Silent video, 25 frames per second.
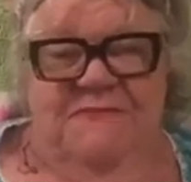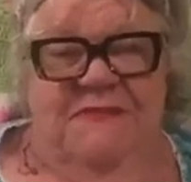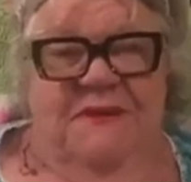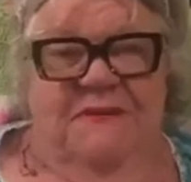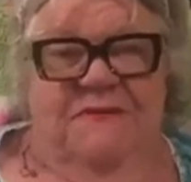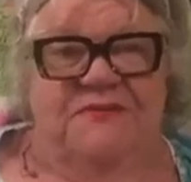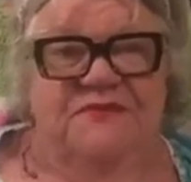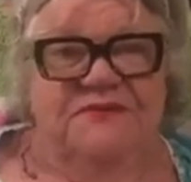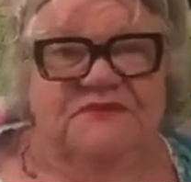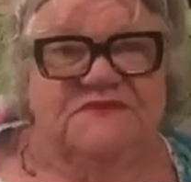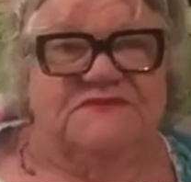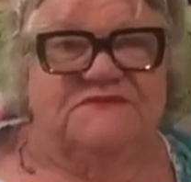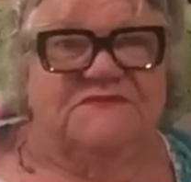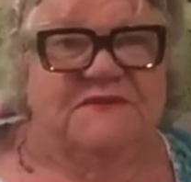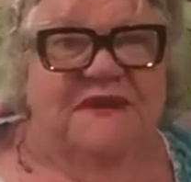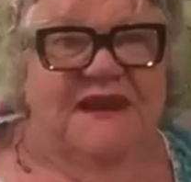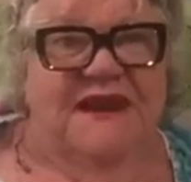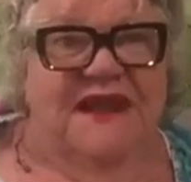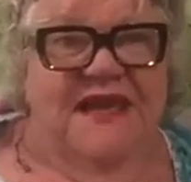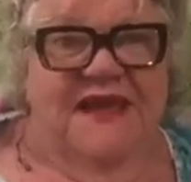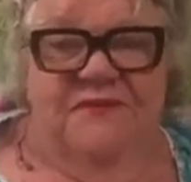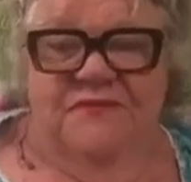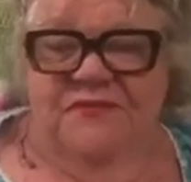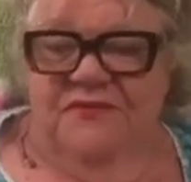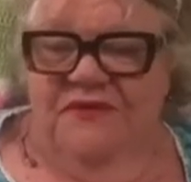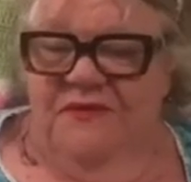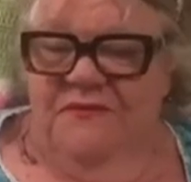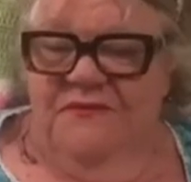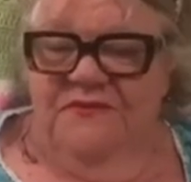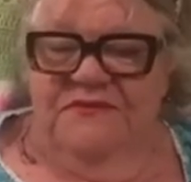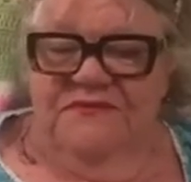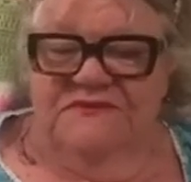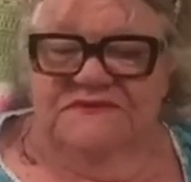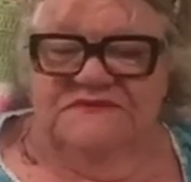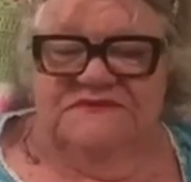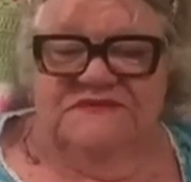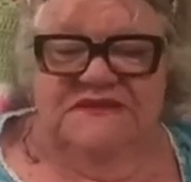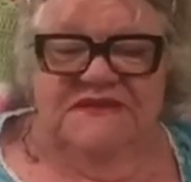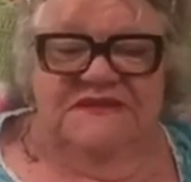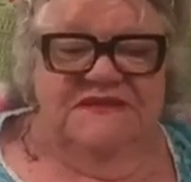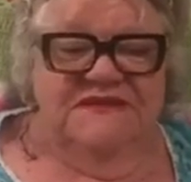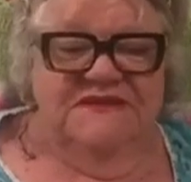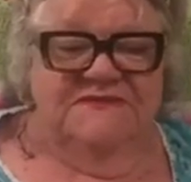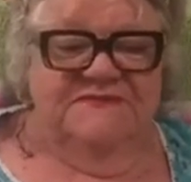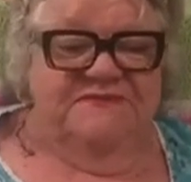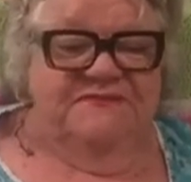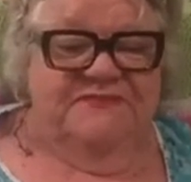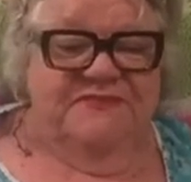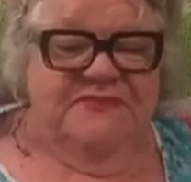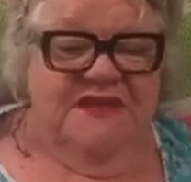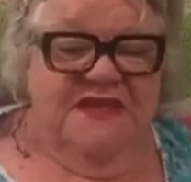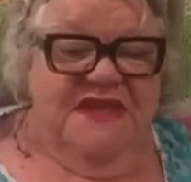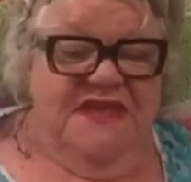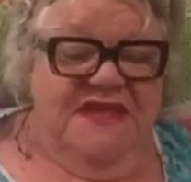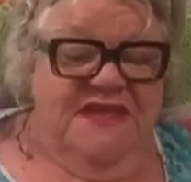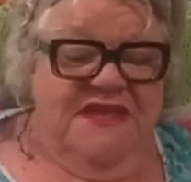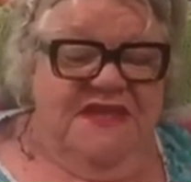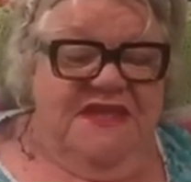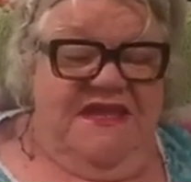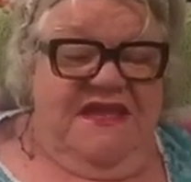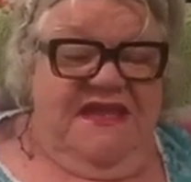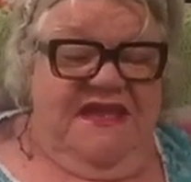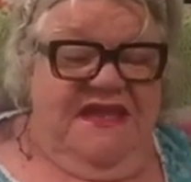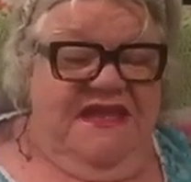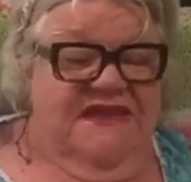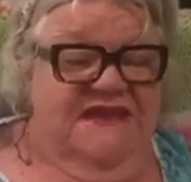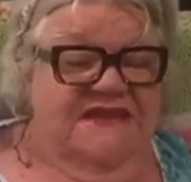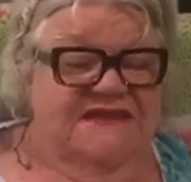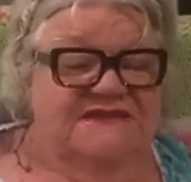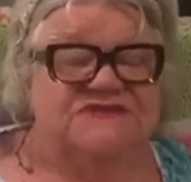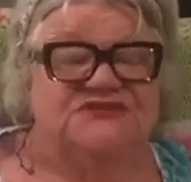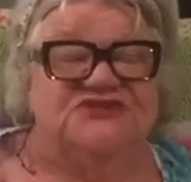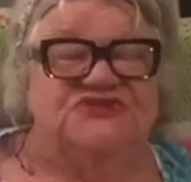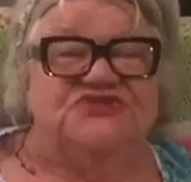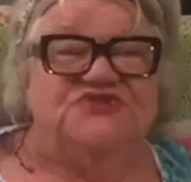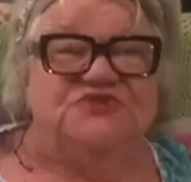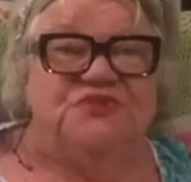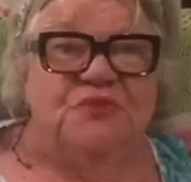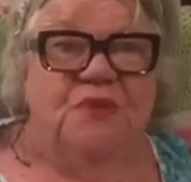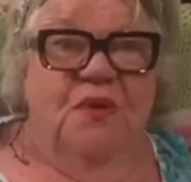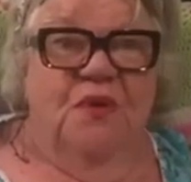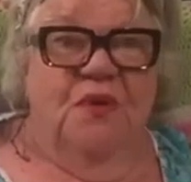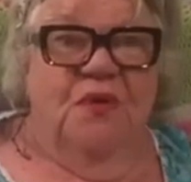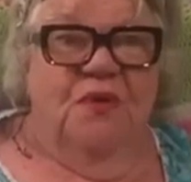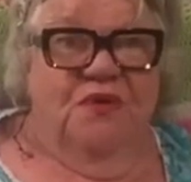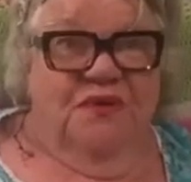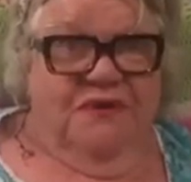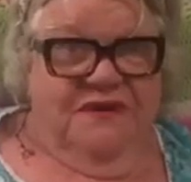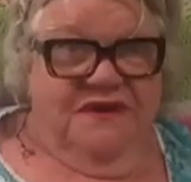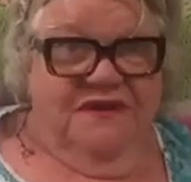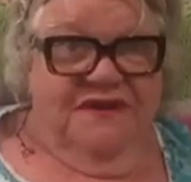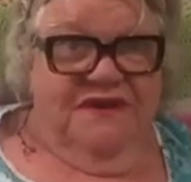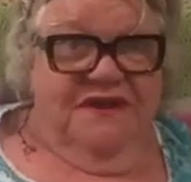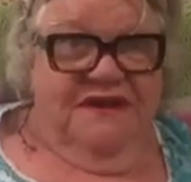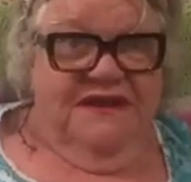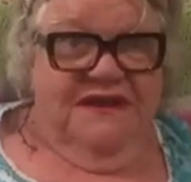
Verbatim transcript: my books, my library books in it. And it's a drawer.